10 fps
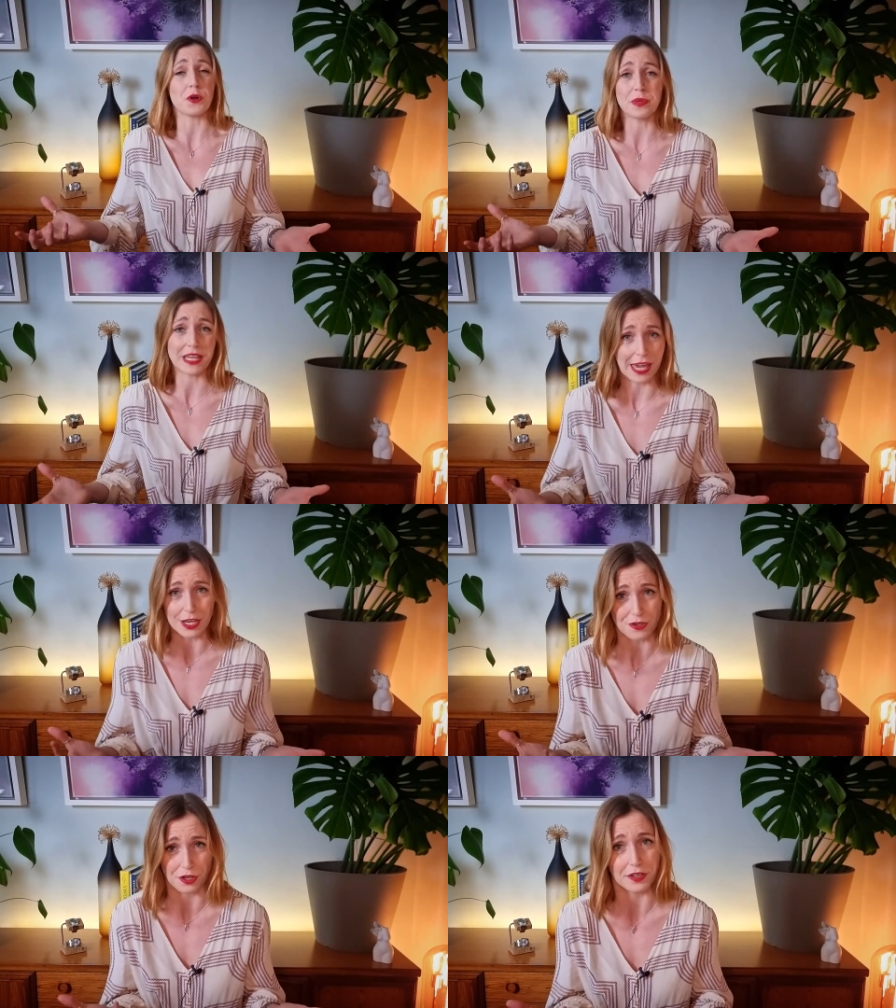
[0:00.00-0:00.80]

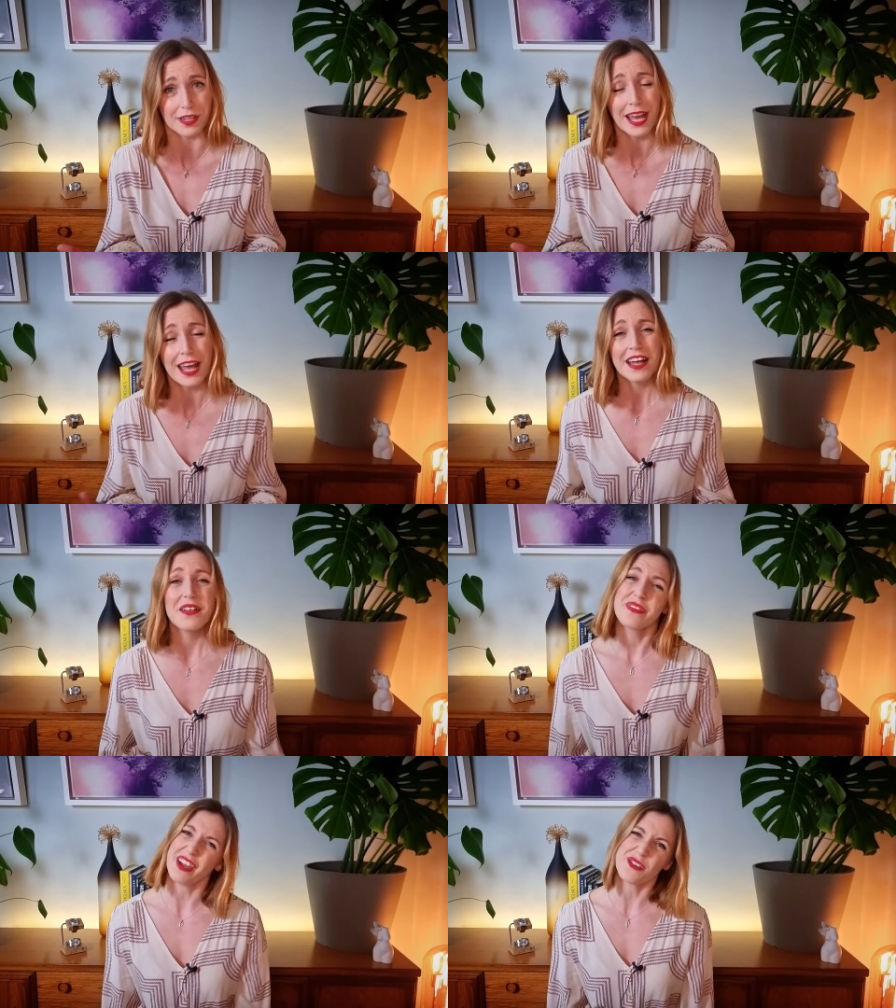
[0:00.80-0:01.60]
complication,
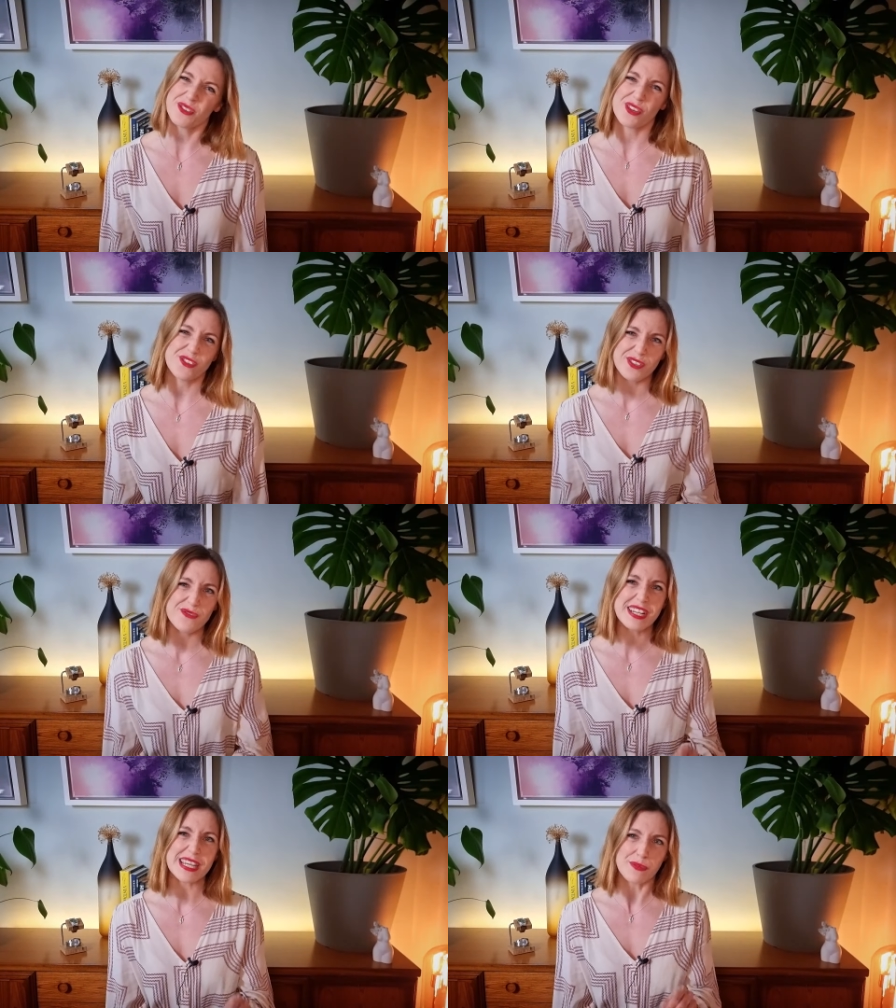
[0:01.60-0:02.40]
they're also just
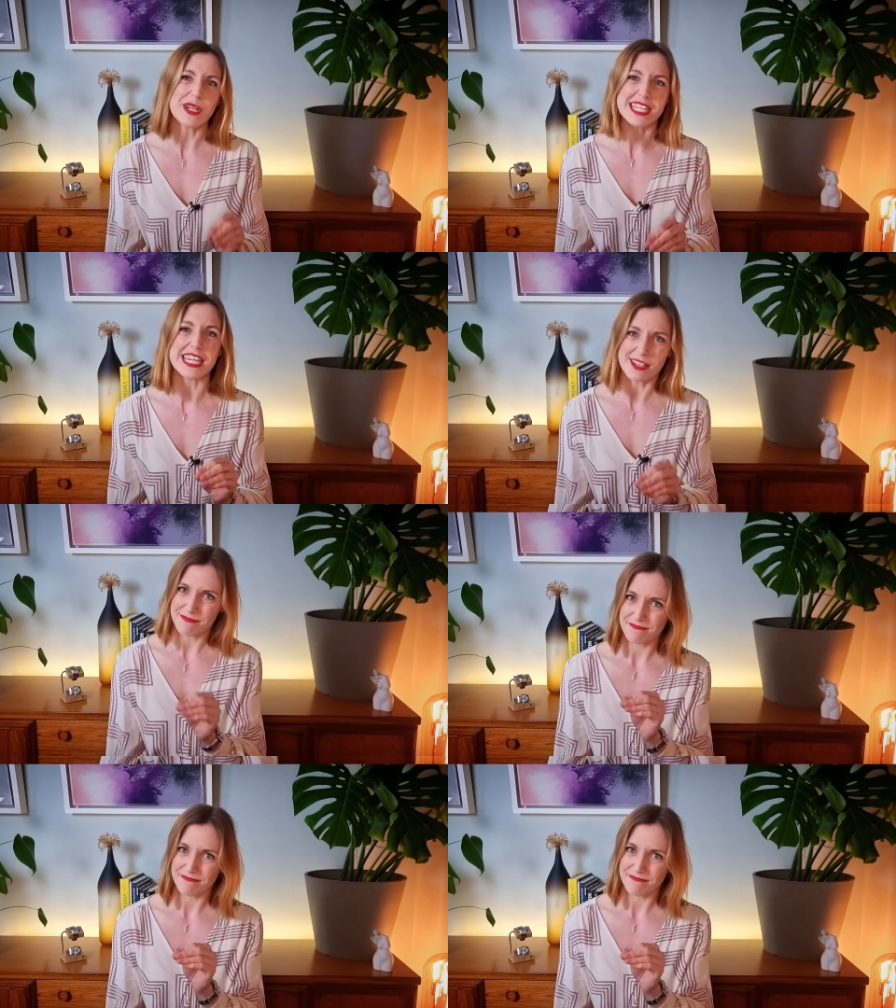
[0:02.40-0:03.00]
really pretty.